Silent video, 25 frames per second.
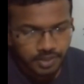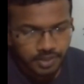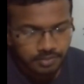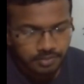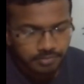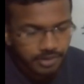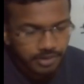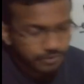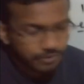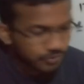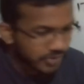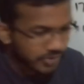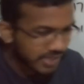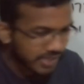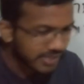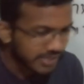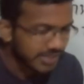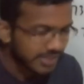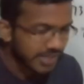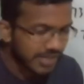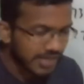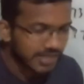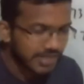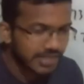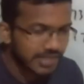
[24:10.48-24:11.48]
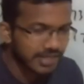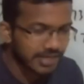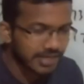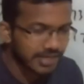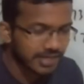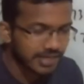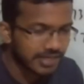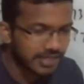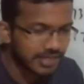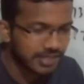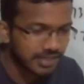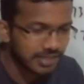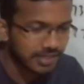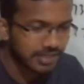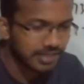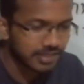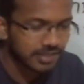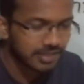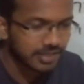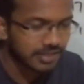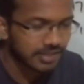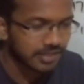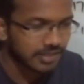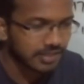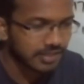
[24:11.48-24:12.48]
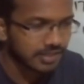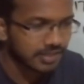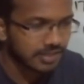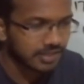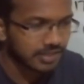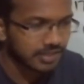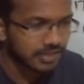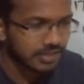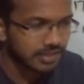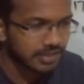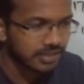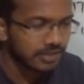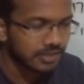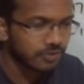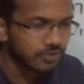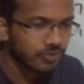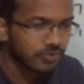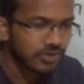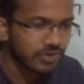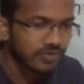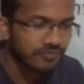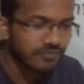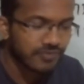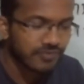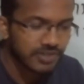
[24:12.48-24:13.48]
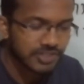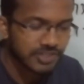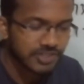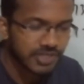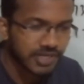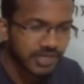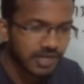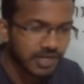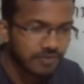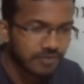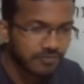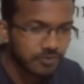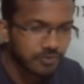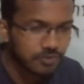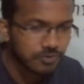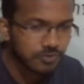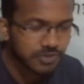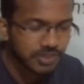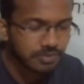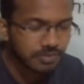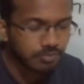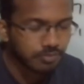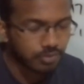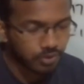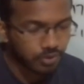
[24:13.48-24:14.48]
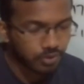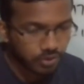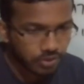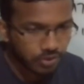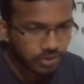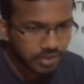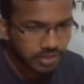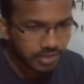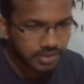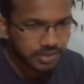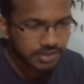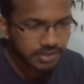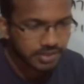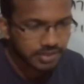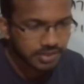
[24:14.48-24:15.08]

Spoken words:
but you get the idea, right? During fission and fusion, both